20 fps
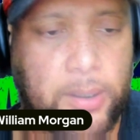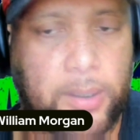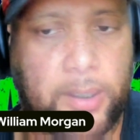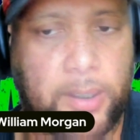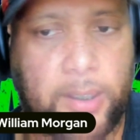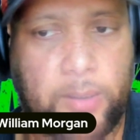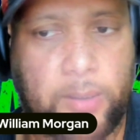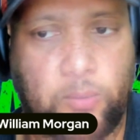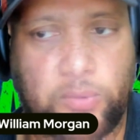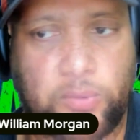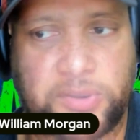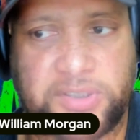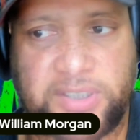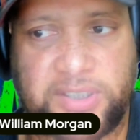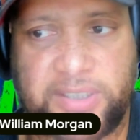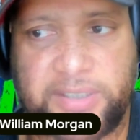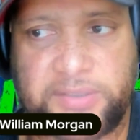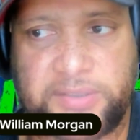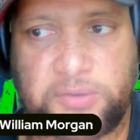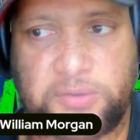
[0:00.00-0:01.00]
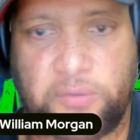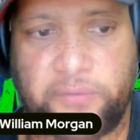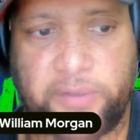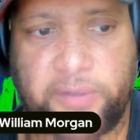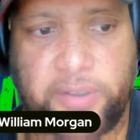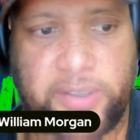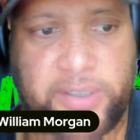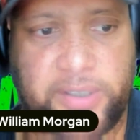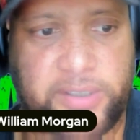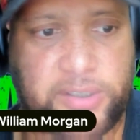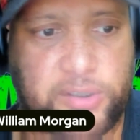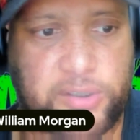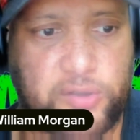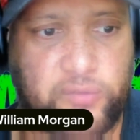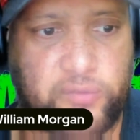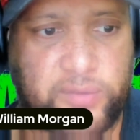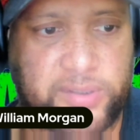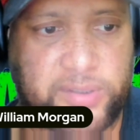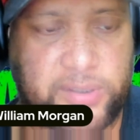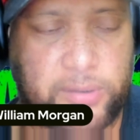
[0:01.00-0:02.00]
um, once she gets over her
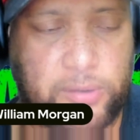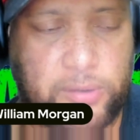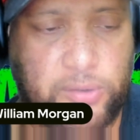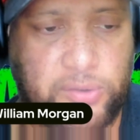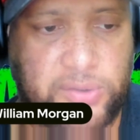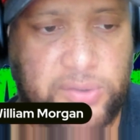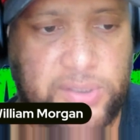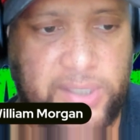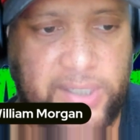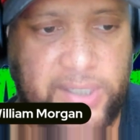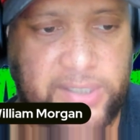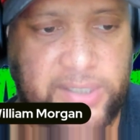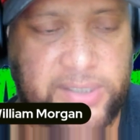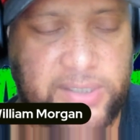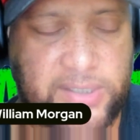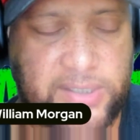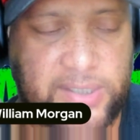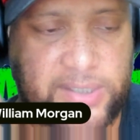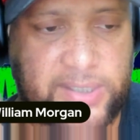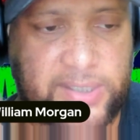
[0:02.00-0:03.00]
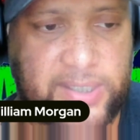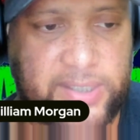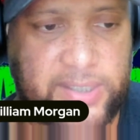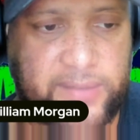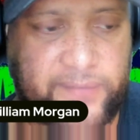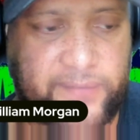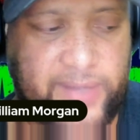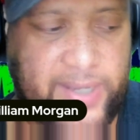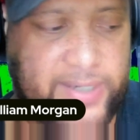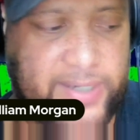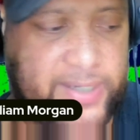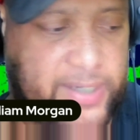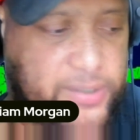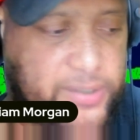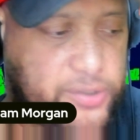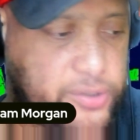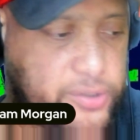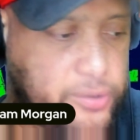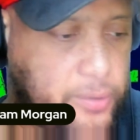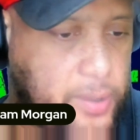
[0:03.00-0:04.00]
issues with the hallucinations and things of that
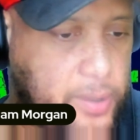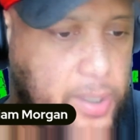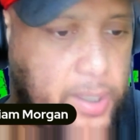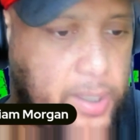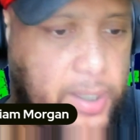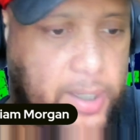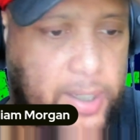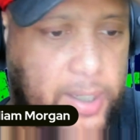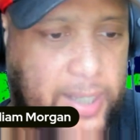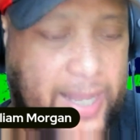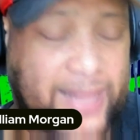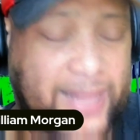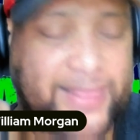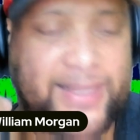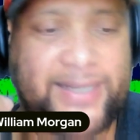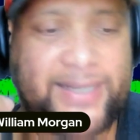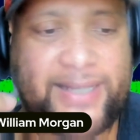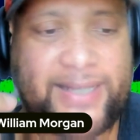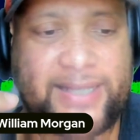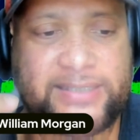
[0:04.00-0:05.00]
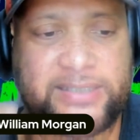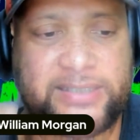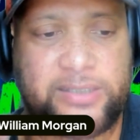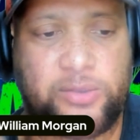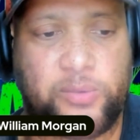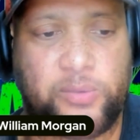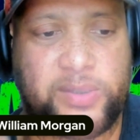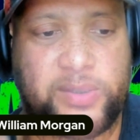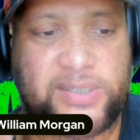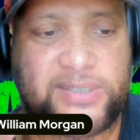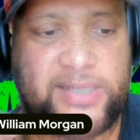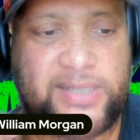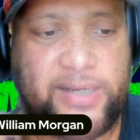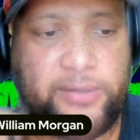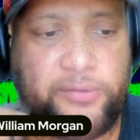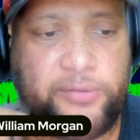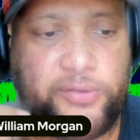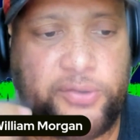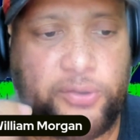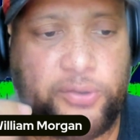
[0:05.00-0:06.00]
nature. Uh, I think that's interesting
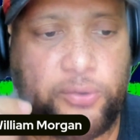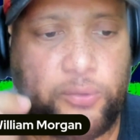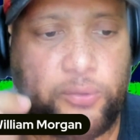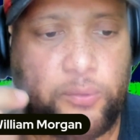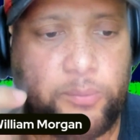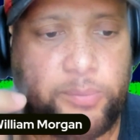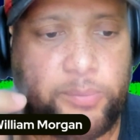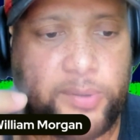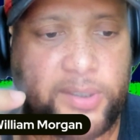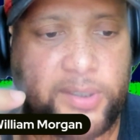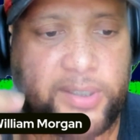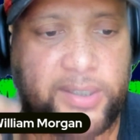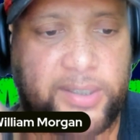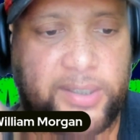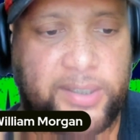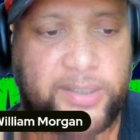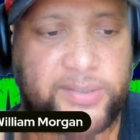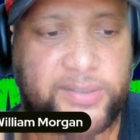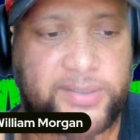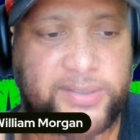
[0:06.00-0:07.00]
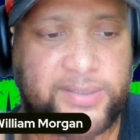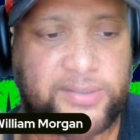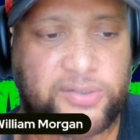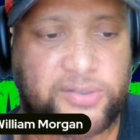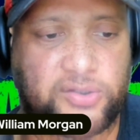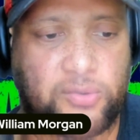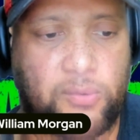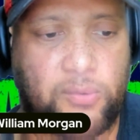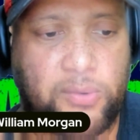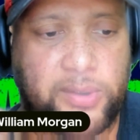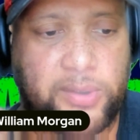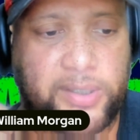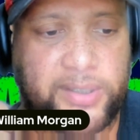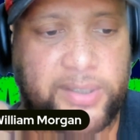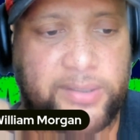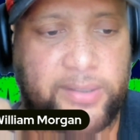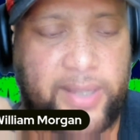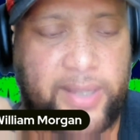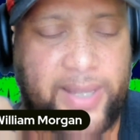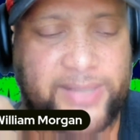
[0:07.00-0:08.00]
too because it's
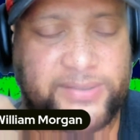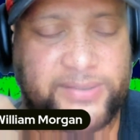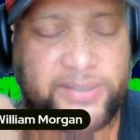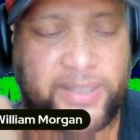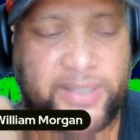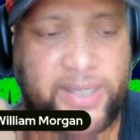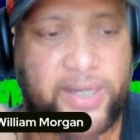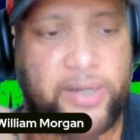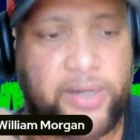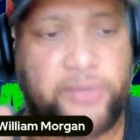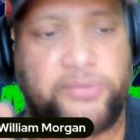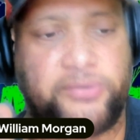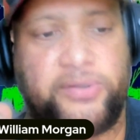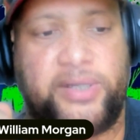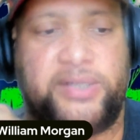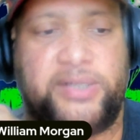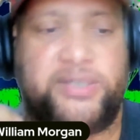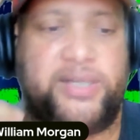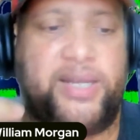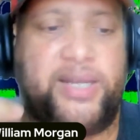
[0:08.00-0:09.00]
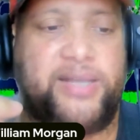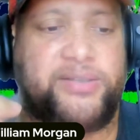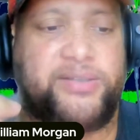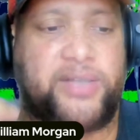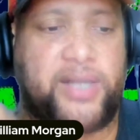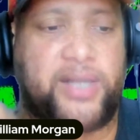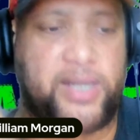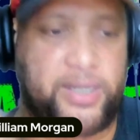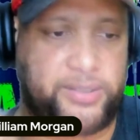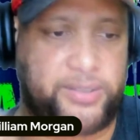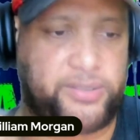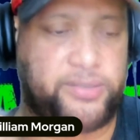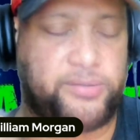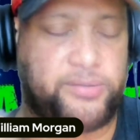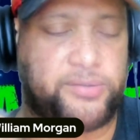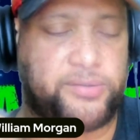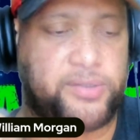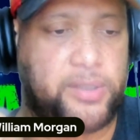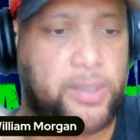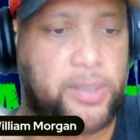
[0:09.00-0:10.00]
showing as a character that she has a
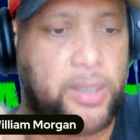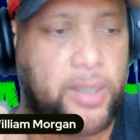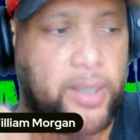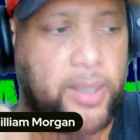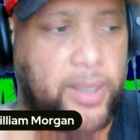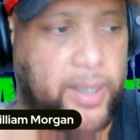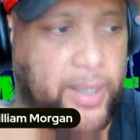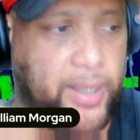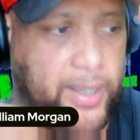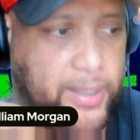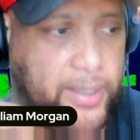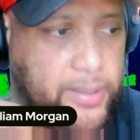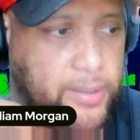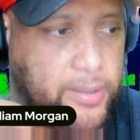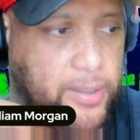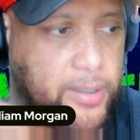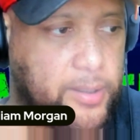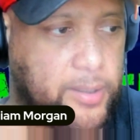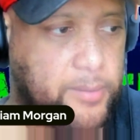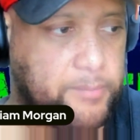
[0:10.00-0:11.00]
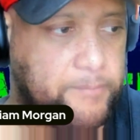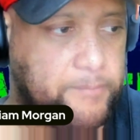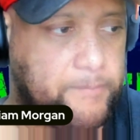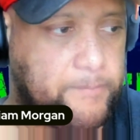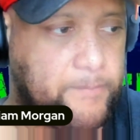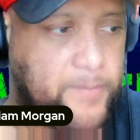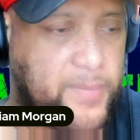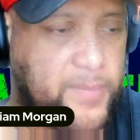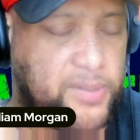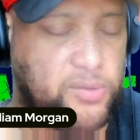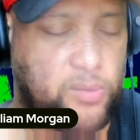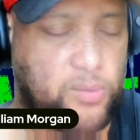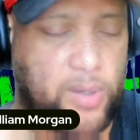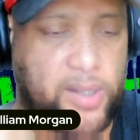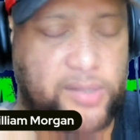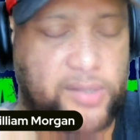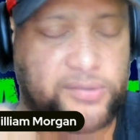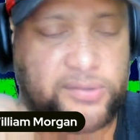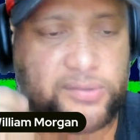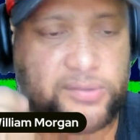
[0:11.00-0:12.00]
conscience. Mm-hmm, and um, I mean, you
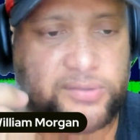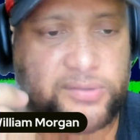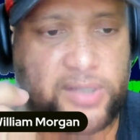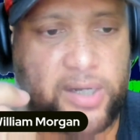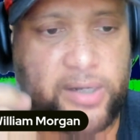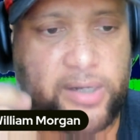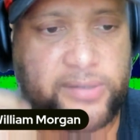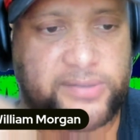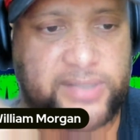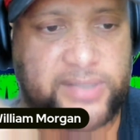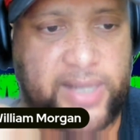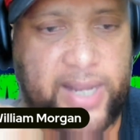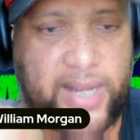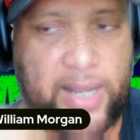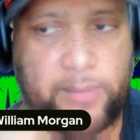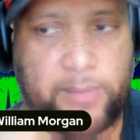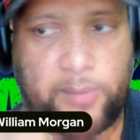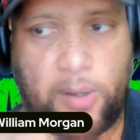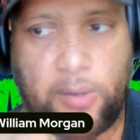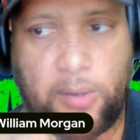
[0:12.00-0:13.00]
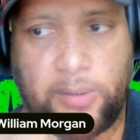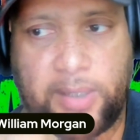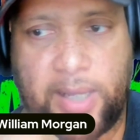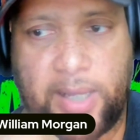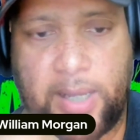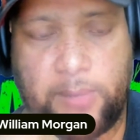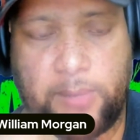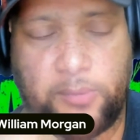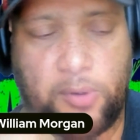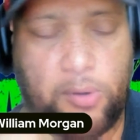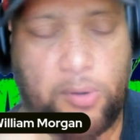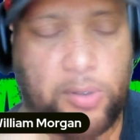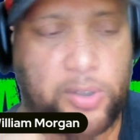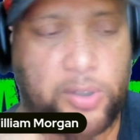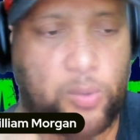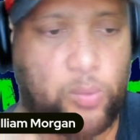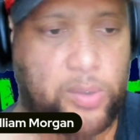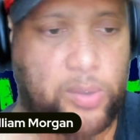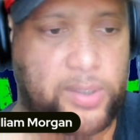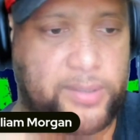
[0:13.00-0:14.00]
also saw her say, "I'm not. I'm the only
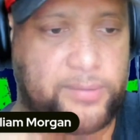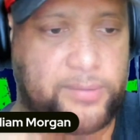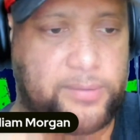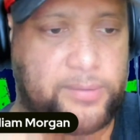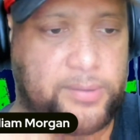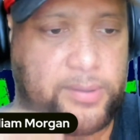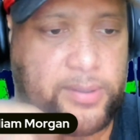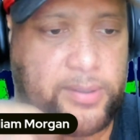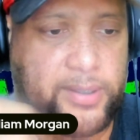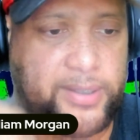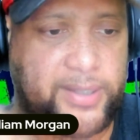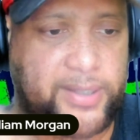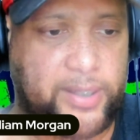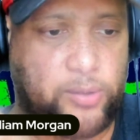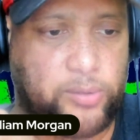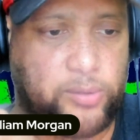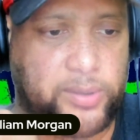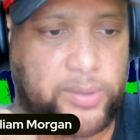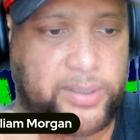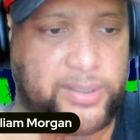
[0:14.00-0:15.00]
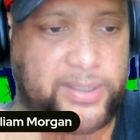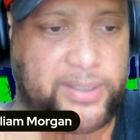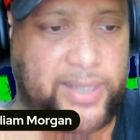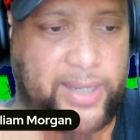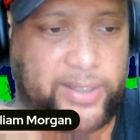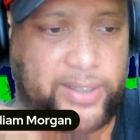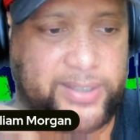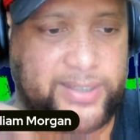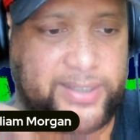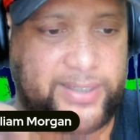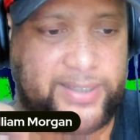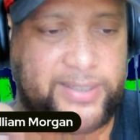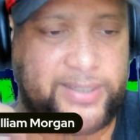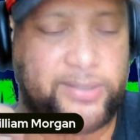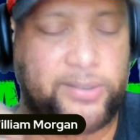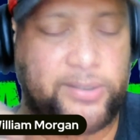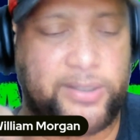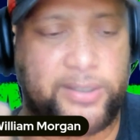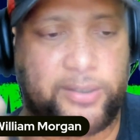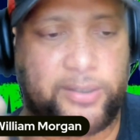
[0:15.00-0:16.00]
one that that could
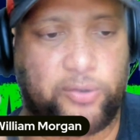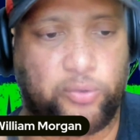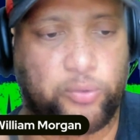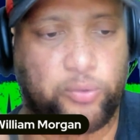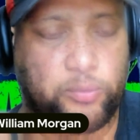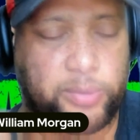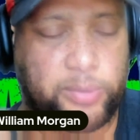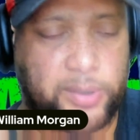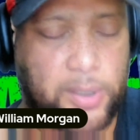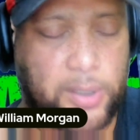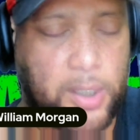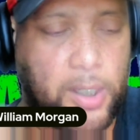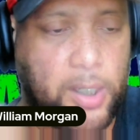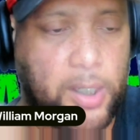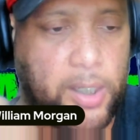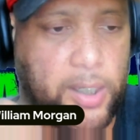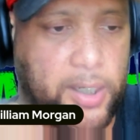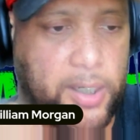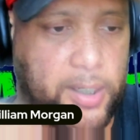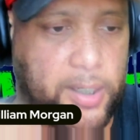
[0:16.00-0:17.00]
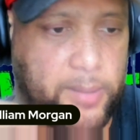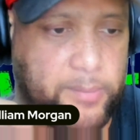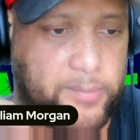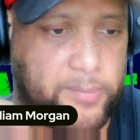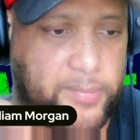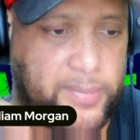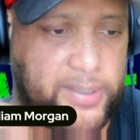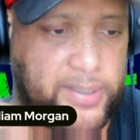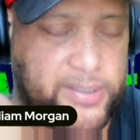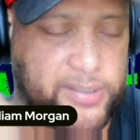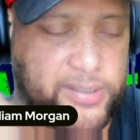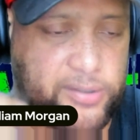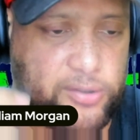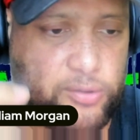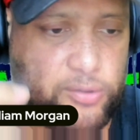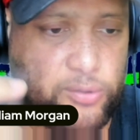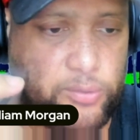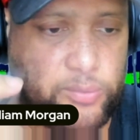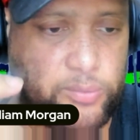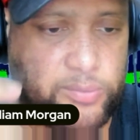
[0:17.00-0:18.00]
kill in the group." Um, in this
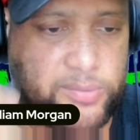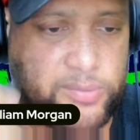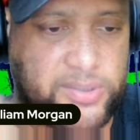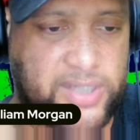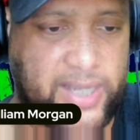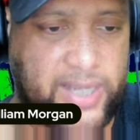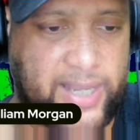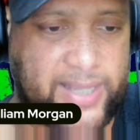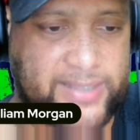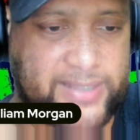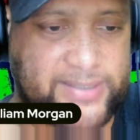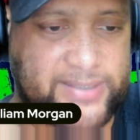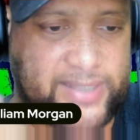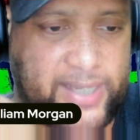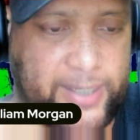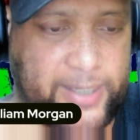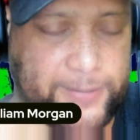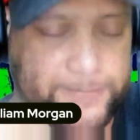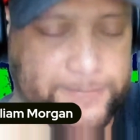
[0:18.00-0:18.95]
new JSA.